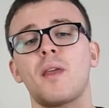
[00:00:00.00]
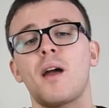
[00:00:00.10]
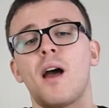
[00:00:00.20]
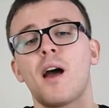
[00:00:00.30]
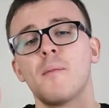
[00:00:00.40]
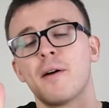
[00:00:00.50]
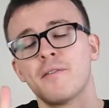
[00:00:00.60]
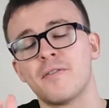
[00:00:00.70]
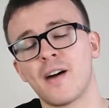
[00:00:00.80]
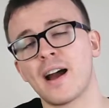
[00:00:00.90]
And
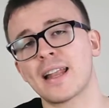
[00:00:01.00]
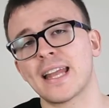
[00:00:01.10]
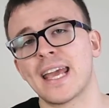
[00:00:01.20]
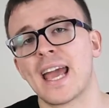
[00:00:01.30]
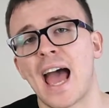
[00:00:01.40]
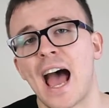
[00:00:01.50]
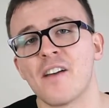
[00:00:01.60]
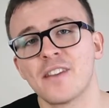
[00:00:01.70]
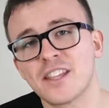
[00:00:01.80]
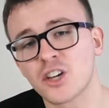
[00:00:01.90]
finally,
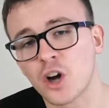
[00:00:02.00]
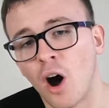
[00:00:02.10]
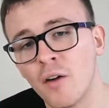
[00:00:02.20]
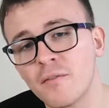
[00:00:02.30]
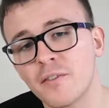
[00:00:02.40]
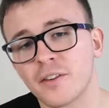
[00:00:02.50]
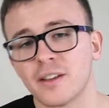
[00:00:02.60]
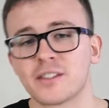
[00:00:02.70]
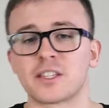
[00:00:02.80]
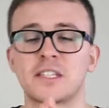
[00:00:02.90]
having the
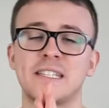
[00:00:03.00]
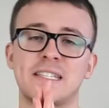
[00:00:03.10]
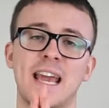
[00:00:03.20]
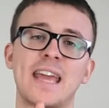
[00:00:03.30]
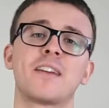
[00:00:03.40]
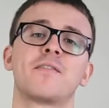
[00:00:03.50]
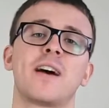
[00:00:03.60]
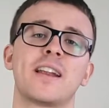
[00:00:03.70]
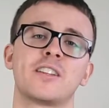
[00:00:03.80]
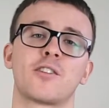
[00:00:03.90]
confidence to take
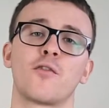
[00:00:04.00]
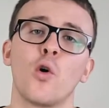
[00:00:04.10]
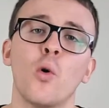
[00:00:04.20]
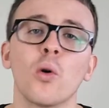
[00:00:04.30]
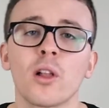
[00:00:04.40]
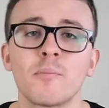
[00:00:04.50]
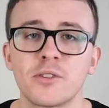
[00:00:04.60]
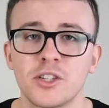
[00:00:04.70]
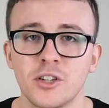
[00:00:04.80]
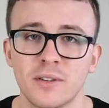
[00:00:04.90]
advantage of all
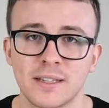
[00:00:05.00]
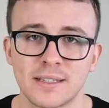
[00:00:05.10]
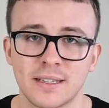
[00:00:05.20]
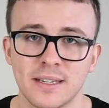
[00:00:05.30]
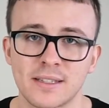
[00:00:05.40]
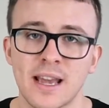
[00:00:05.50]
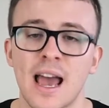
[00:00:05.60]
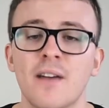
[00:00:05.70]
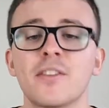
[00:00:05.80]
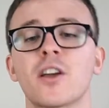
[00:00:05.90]
opportunities.
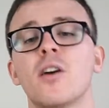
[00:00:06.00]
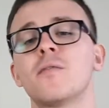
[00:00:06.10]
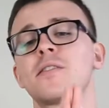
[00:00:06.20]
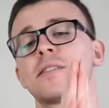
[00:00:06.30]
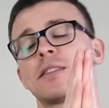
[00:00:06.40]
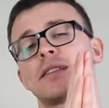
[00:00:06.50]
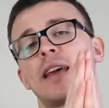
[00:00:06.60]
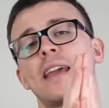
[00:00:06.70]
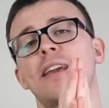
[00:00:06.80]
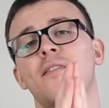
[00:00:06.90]
Having the confidence to
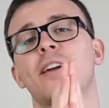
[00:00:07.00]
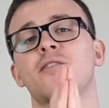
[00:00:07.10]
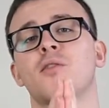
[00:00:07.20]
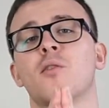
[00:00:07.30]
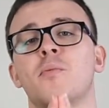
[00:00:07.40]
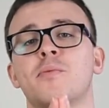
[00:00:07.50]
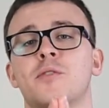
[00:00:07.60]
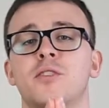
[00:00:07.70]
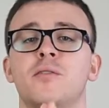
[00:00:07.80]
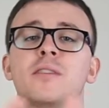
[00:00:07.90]
take advantage of all
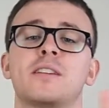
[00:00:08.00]
opportunities